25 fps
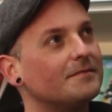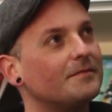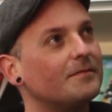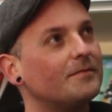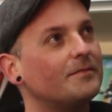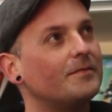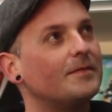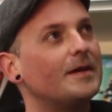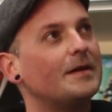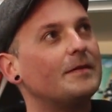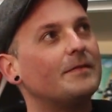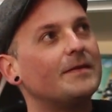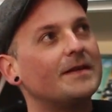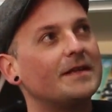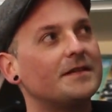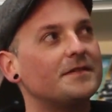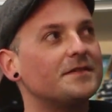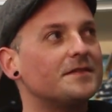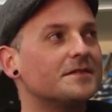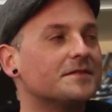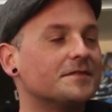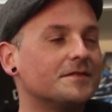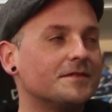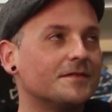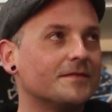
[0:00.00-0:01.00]
when I talk
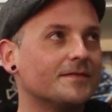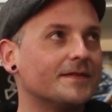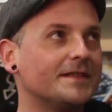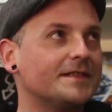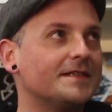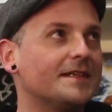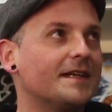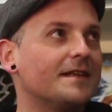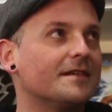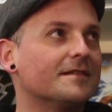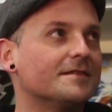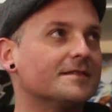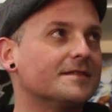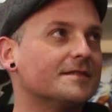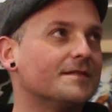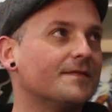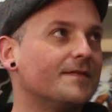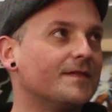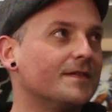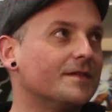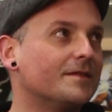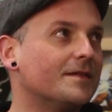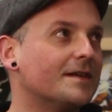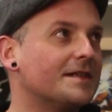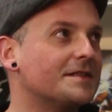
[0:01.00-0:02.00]
to other retailers, there's a few
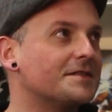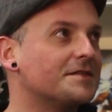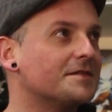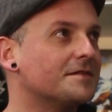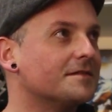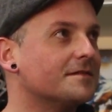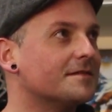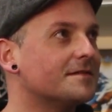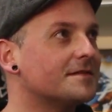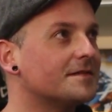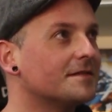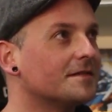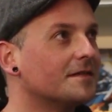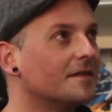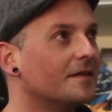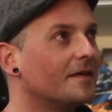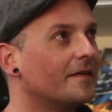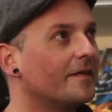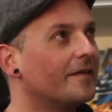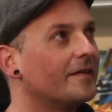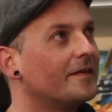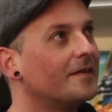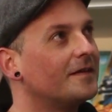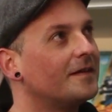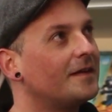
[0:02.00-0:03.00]
questions
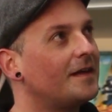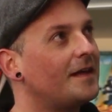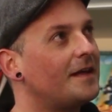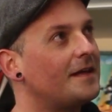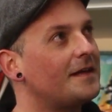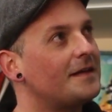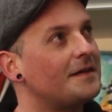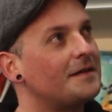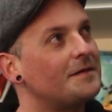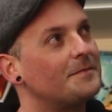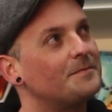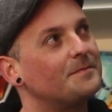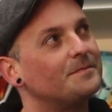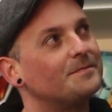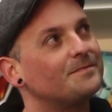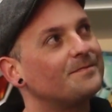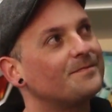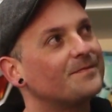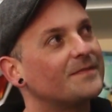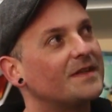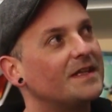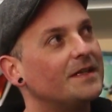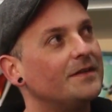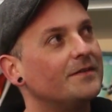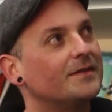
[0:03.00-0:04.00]

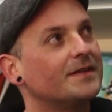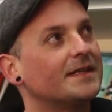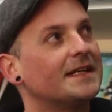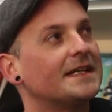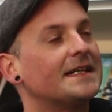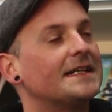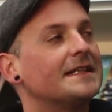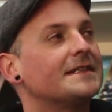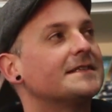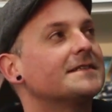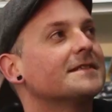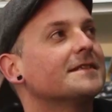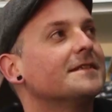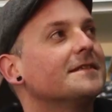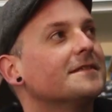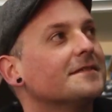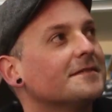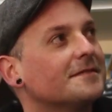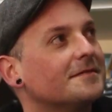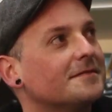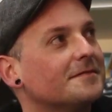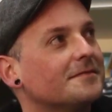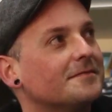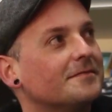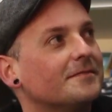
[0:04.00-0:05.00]
that you can ask
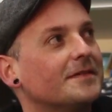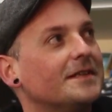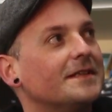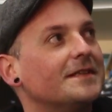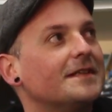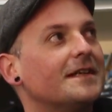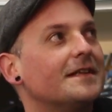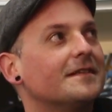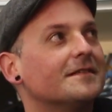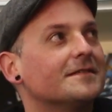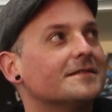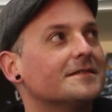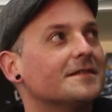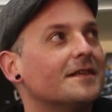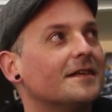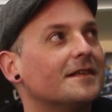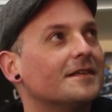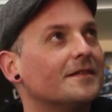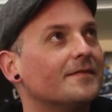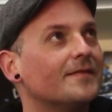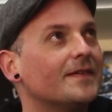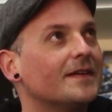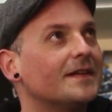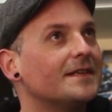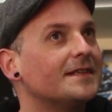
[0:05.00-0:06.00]
retailers, and they're
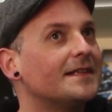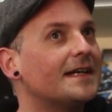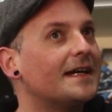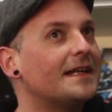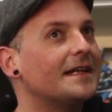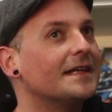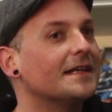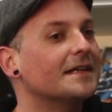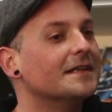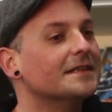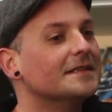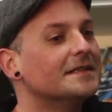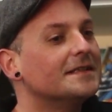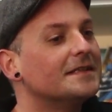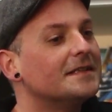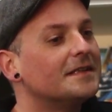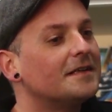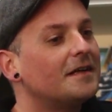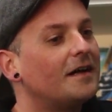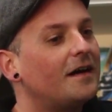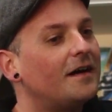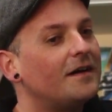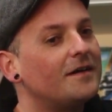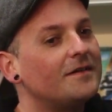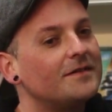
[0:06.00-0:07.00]
very telling.
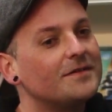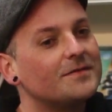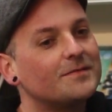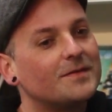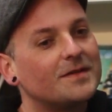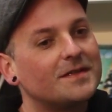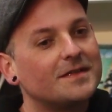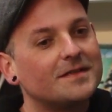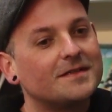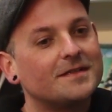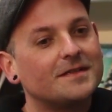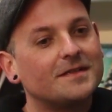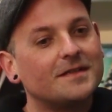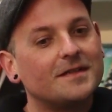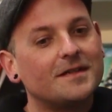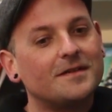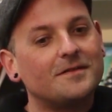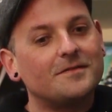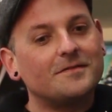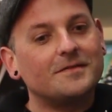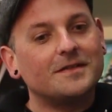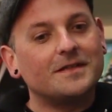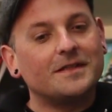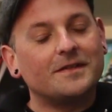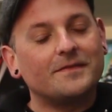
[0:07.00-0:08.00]
I always wanted to
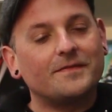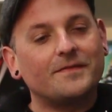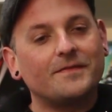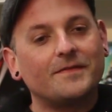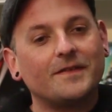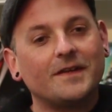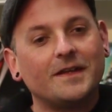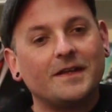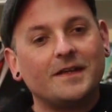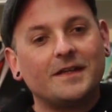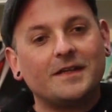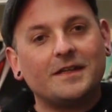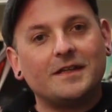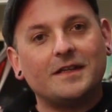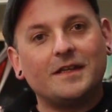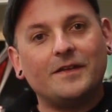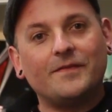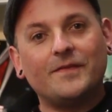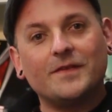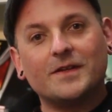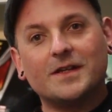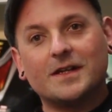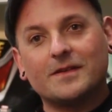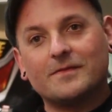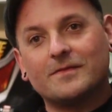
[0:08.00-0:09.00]
know if
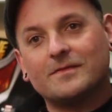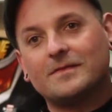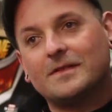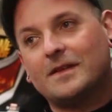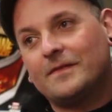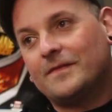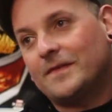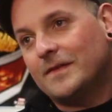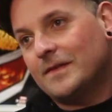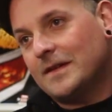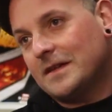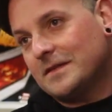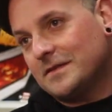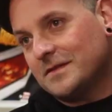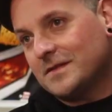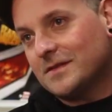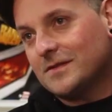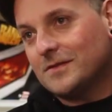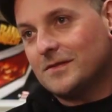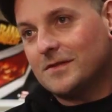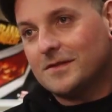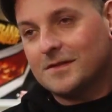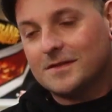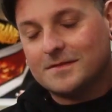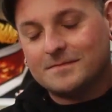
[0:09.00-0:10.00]
you had your
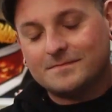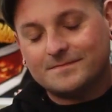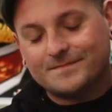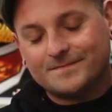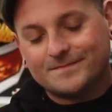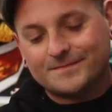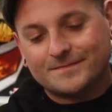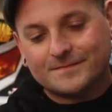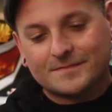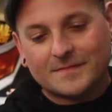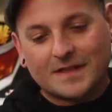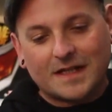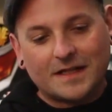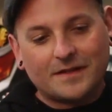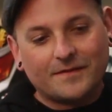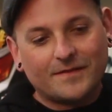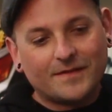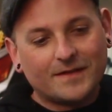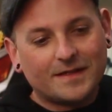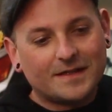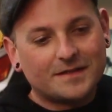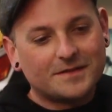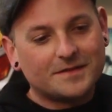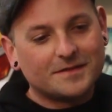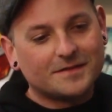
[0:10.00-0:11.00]
store, and if you
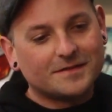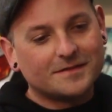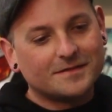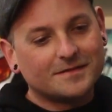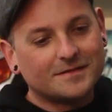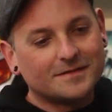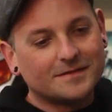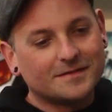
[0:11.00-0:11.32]
had your